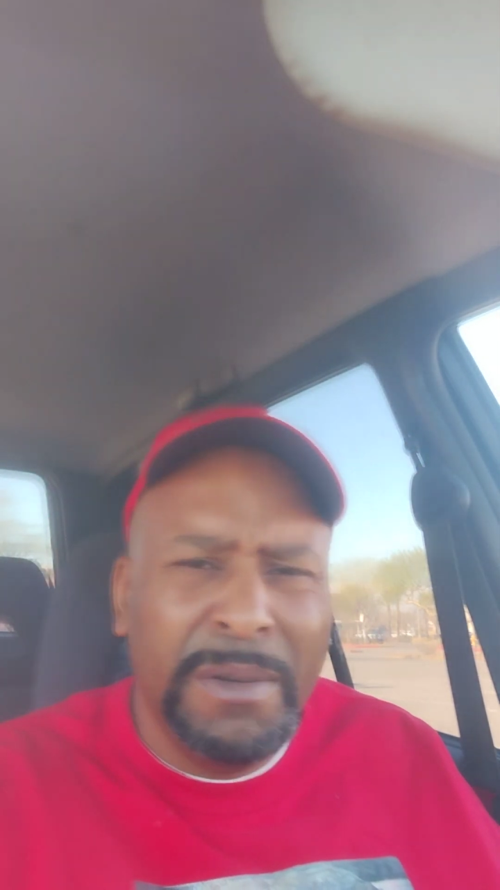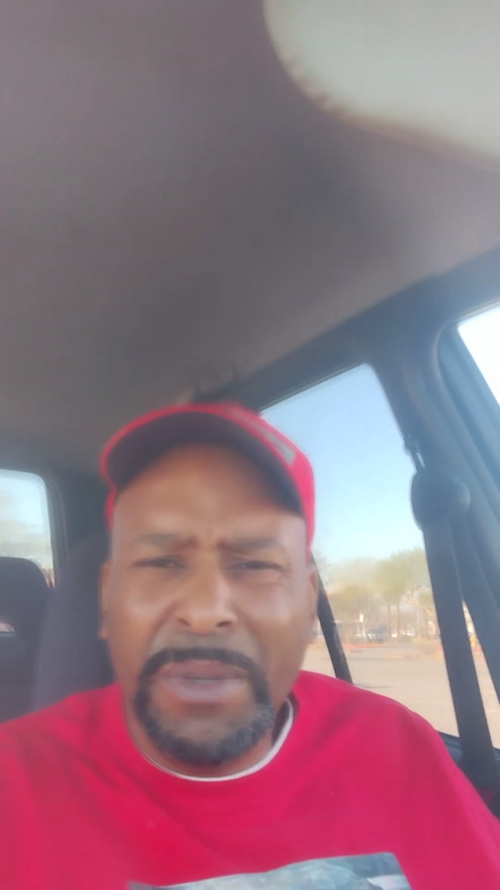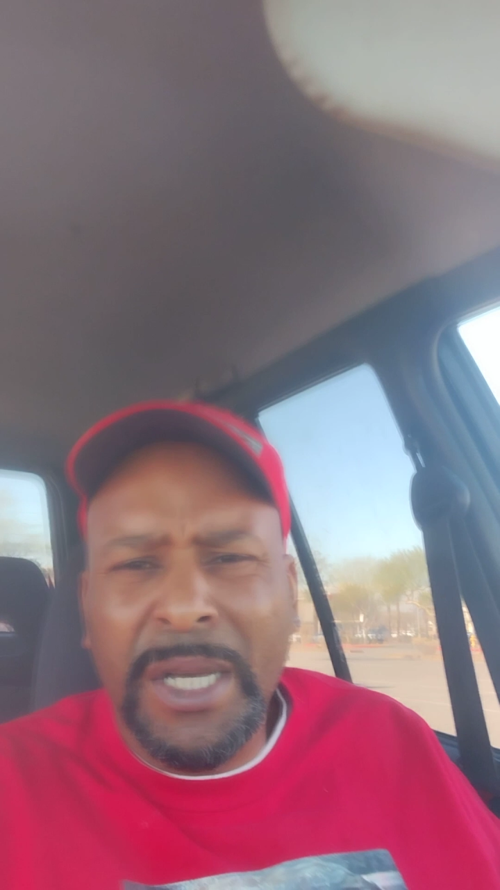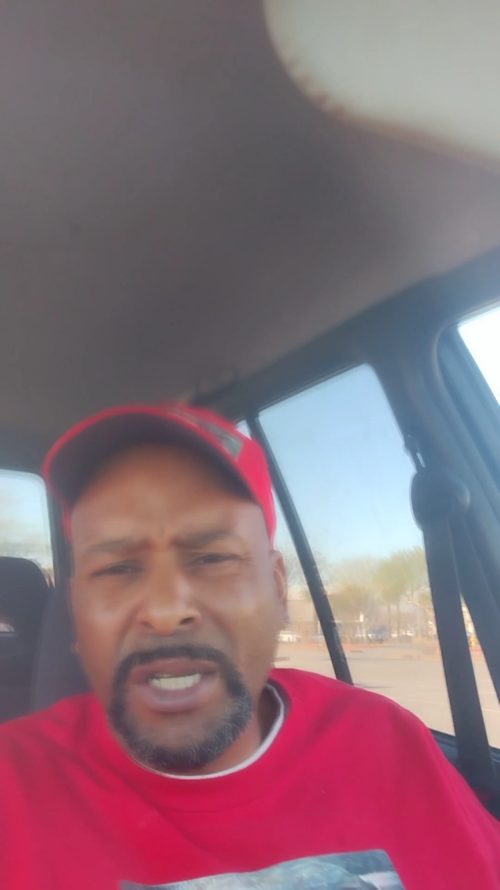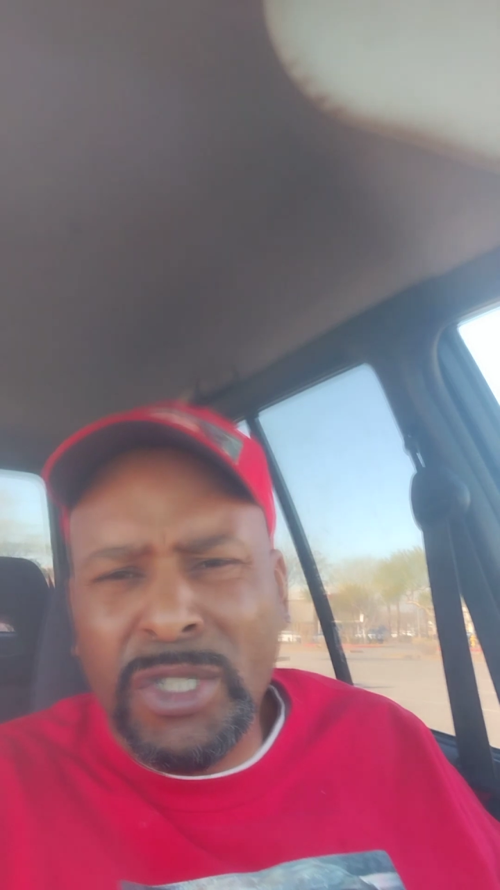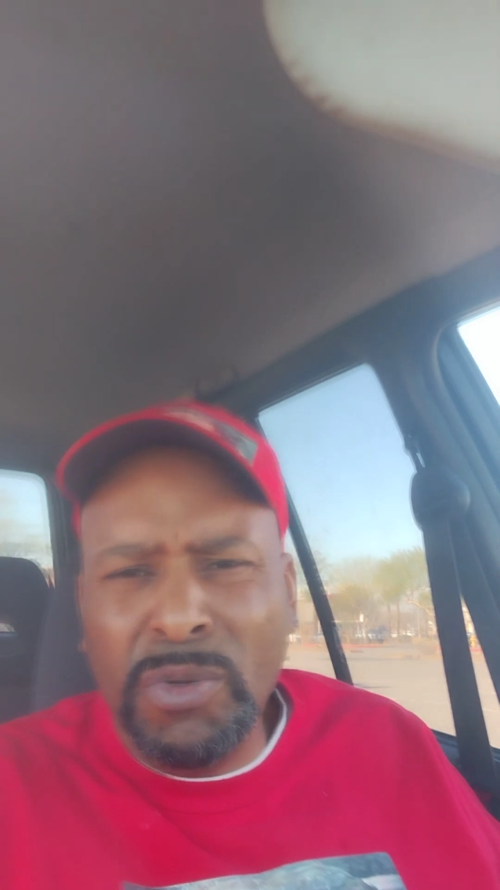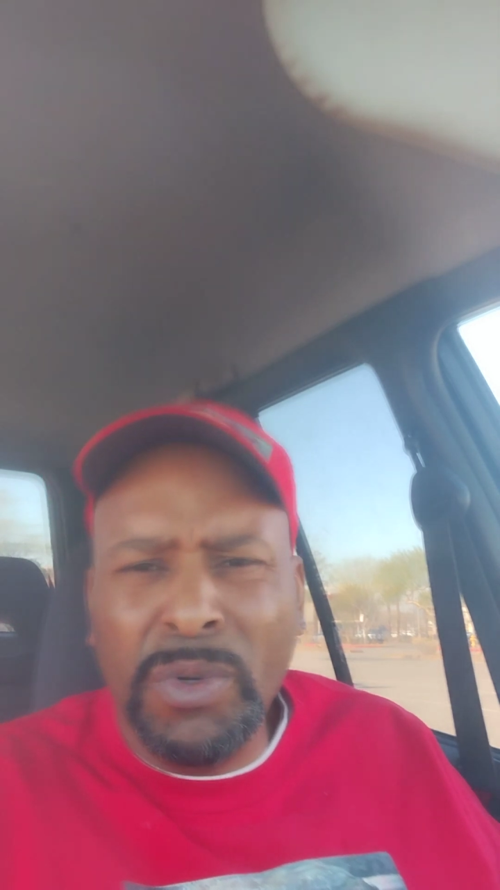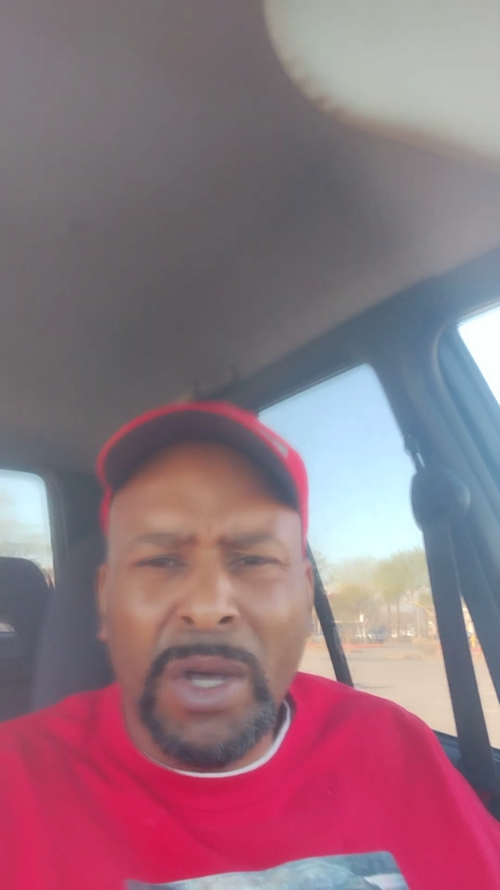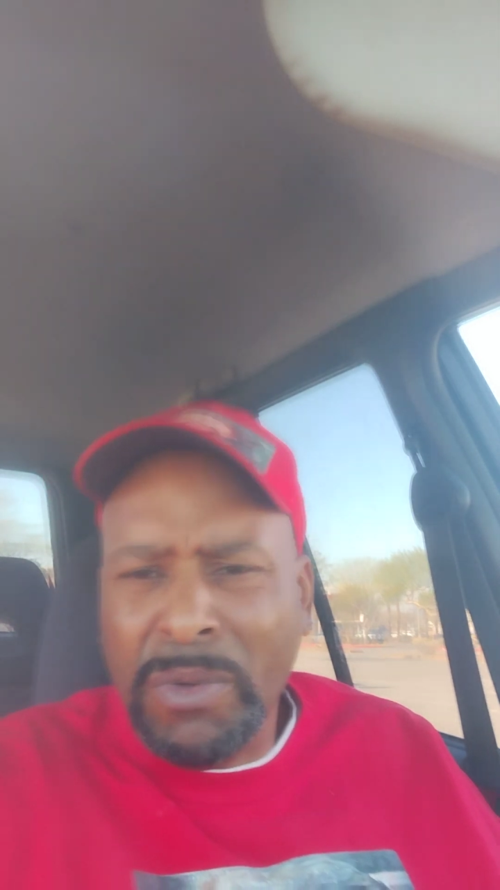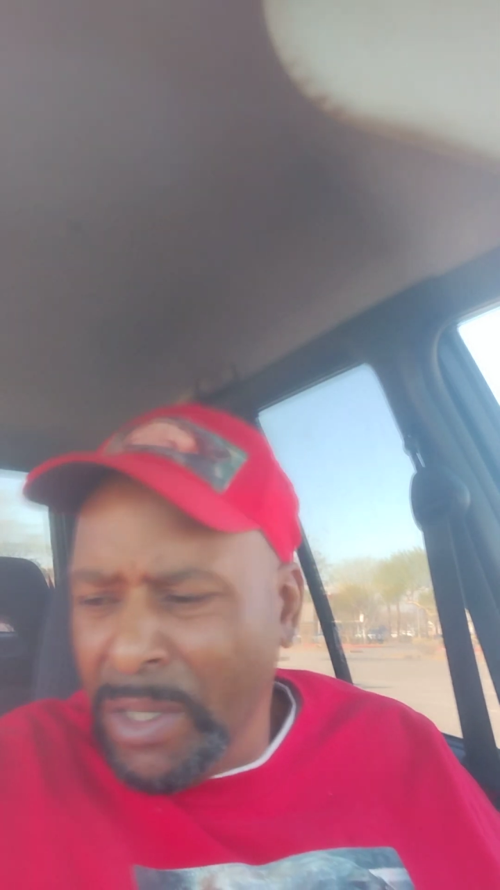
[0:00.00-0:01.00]
because
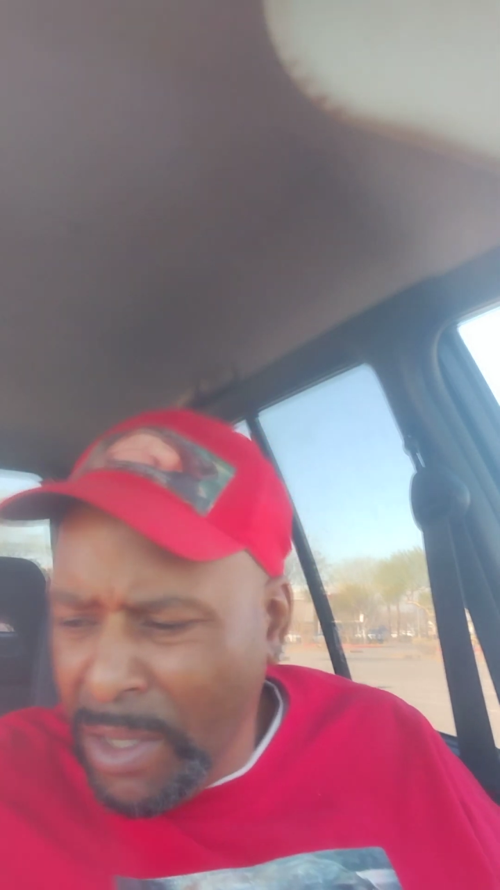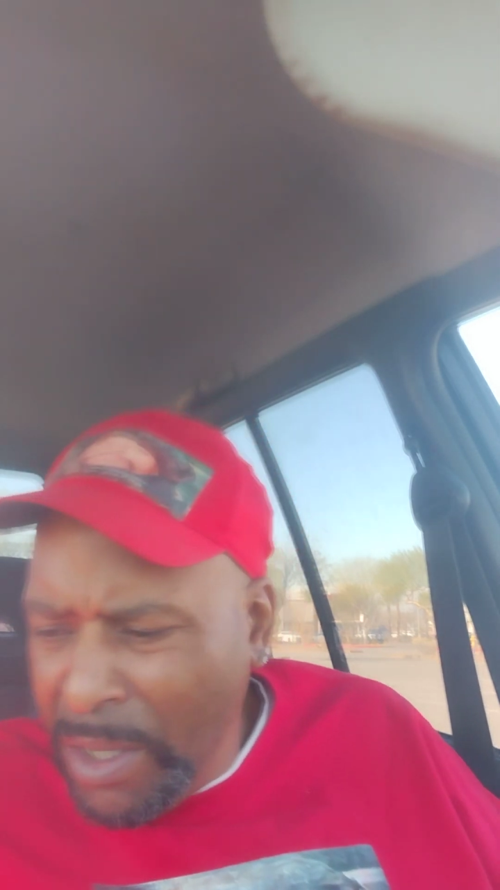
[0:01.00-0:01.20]
you lonely.